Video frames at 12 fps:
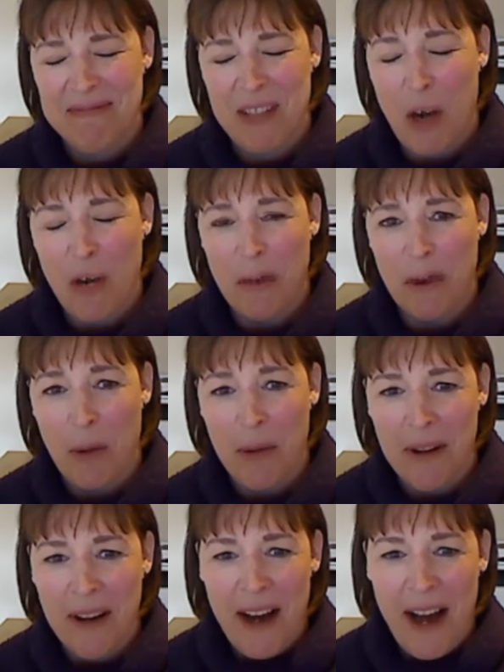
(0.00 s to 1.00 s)
horrible.
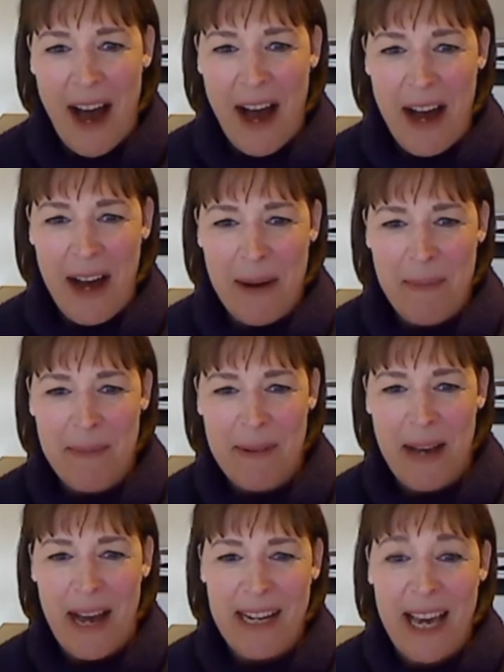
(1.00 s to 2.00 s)

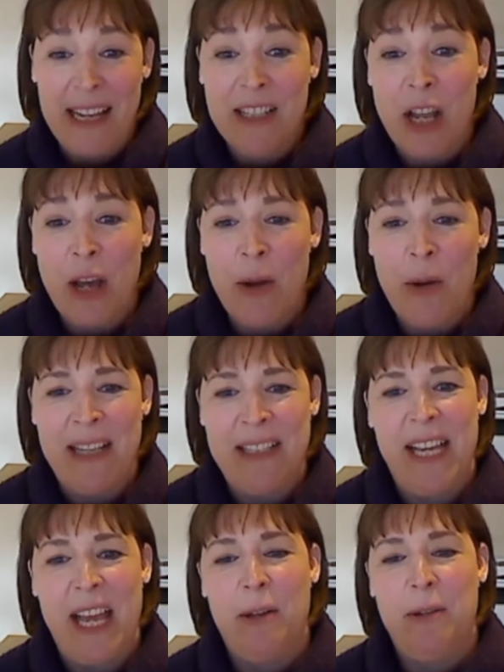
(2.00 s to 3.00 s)
And it had no
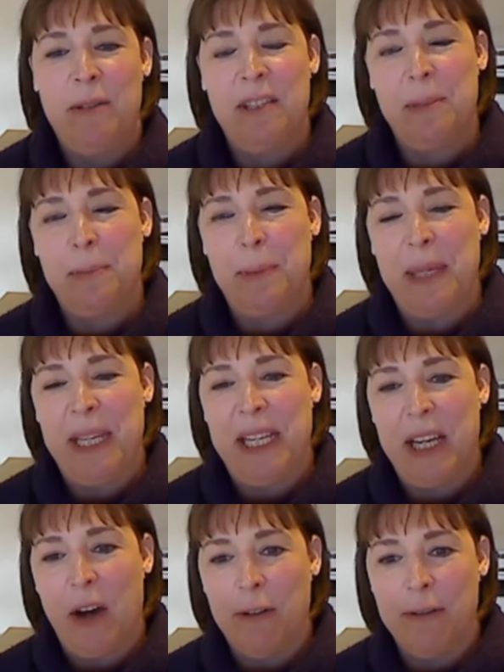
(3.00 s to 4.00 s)
SEO to
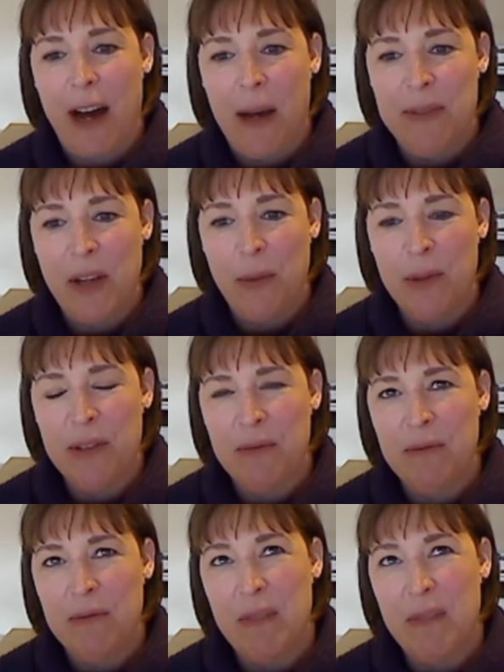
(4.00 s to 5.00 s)
speak of, so it
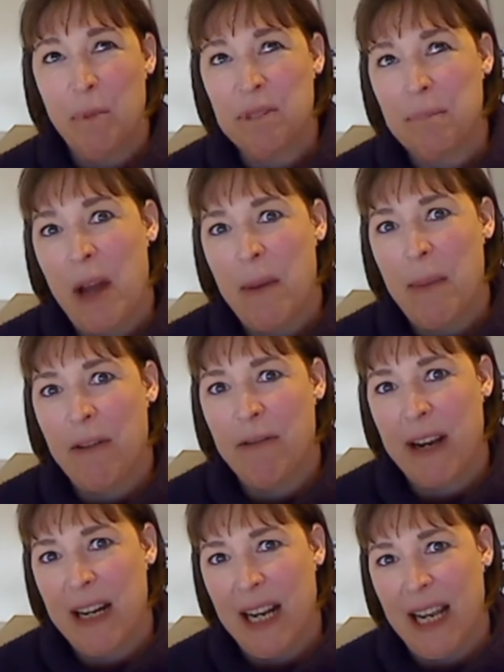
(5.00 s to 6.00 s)
wasn't mobile
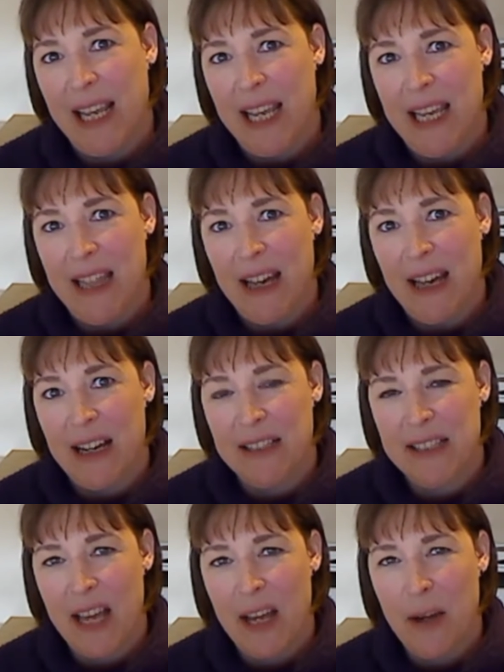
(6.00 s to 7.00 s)
friendly either.
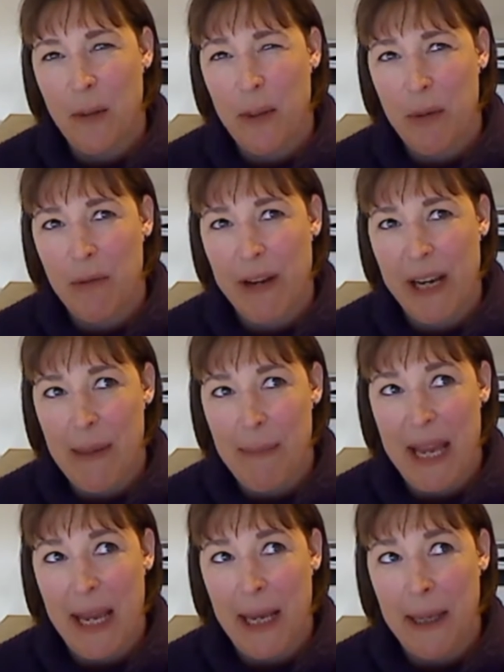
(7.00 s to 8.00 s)
So we were really
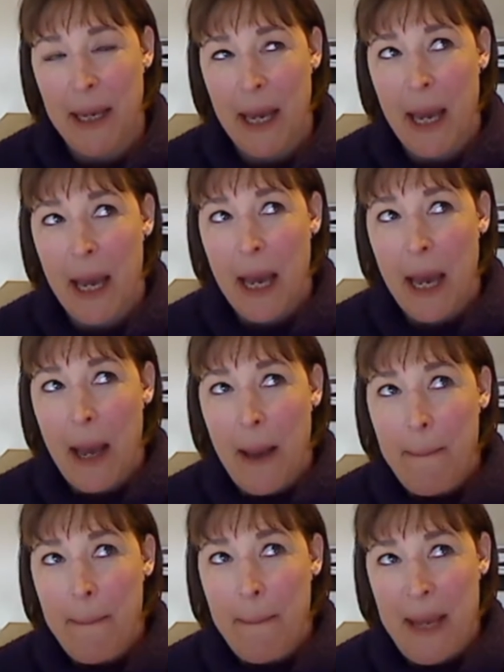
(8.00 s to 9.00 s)
being
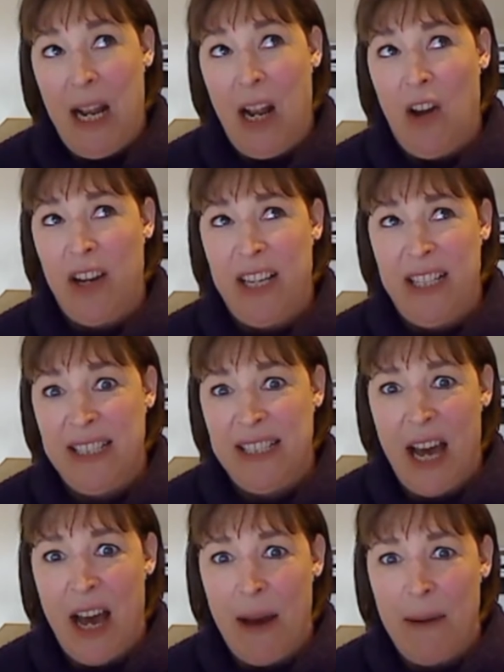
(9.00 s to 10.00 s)

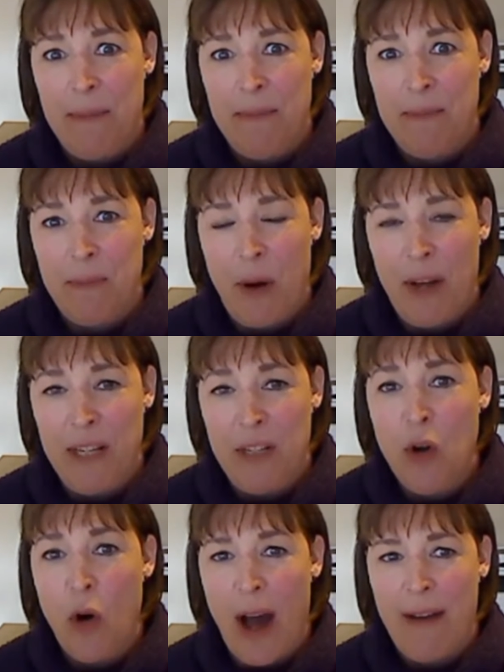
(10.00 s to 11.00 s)
penalised by
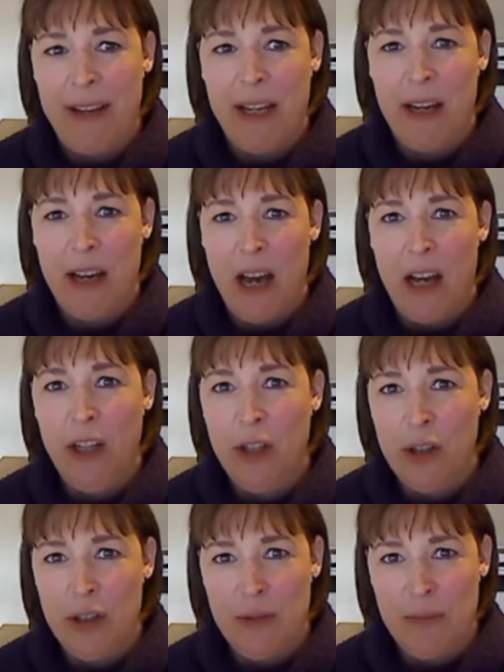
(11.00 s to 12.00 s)
not having a
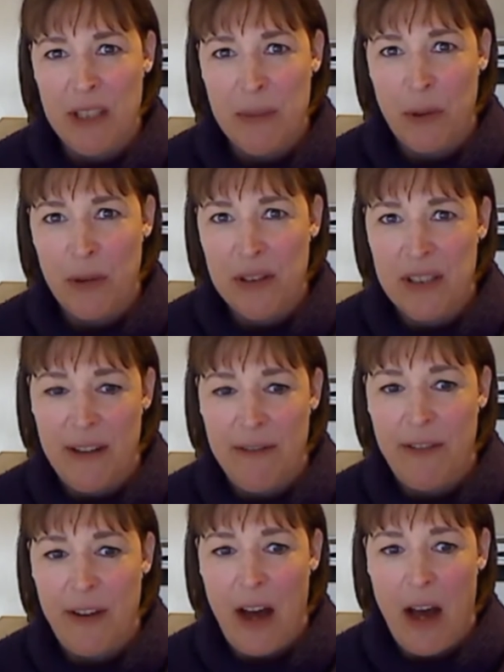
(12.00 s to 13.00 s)
good and responsive
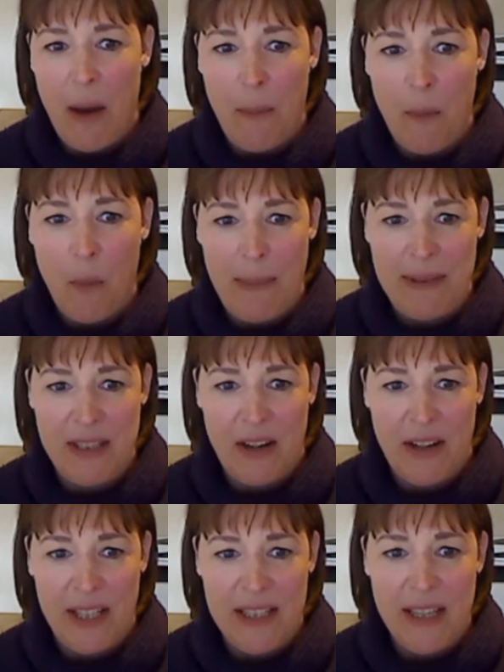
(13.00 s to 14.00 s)

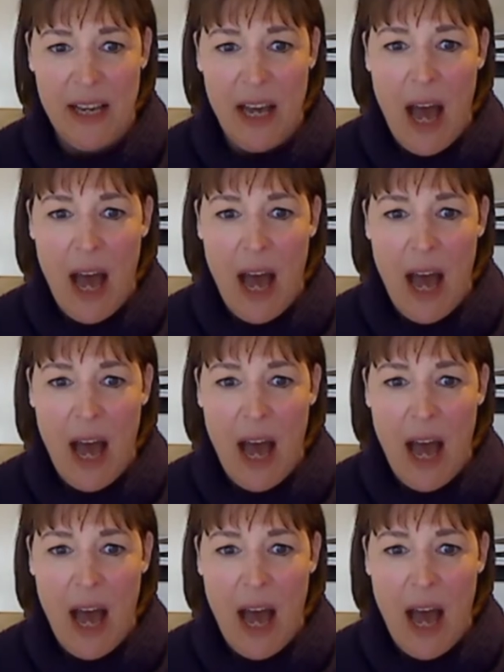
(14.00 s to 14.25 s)
website.